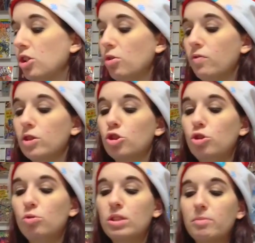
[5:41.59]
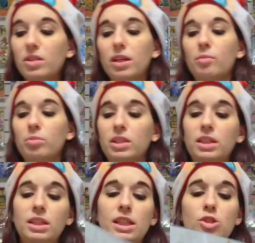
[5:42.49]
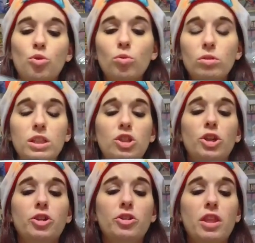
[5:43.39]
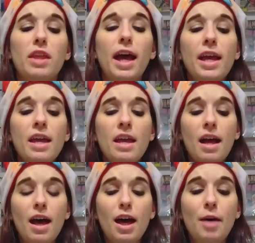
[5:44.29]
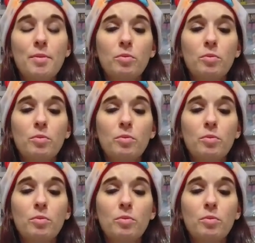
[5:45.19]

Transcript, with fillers: over to something completely and totally darker than that um,